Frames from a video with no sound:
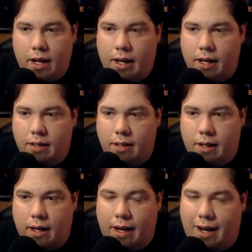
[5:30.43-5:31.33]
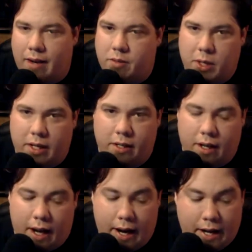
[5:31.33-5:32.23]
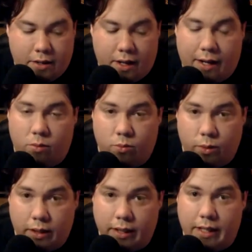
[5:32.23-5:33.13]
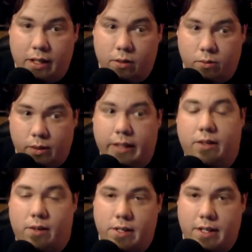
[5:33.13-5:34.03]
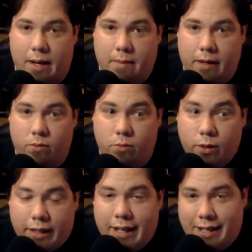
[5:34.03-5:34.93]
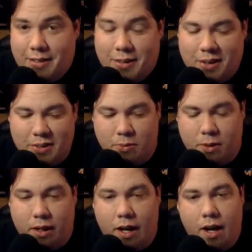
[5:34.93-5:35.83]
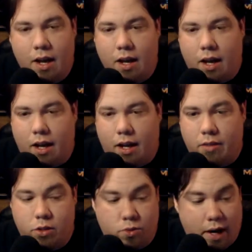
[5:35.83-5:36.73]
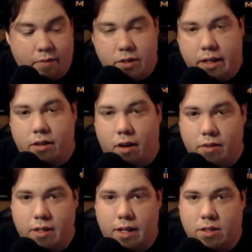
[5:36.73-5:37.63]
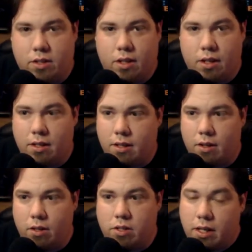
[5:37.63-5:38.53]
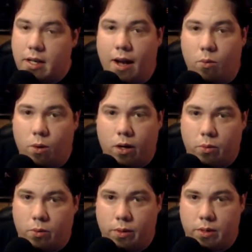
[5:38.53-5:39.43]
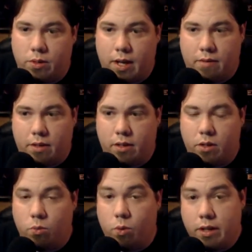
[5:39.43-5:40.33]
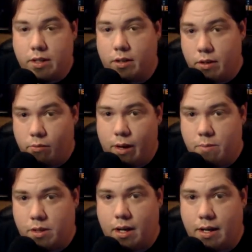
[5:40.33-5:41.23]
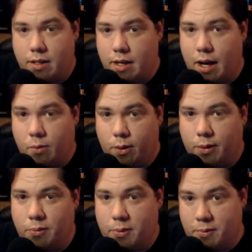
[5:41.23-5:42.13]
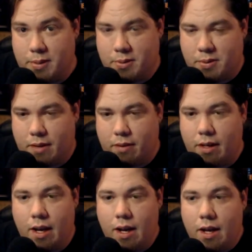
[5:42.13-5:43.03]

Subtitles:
And I have to tell you, I had a really, really hard time really getting the card to work. The drivers that are on the disk did not work with Windows 7. The ones that are on the website did not work with Windows 7.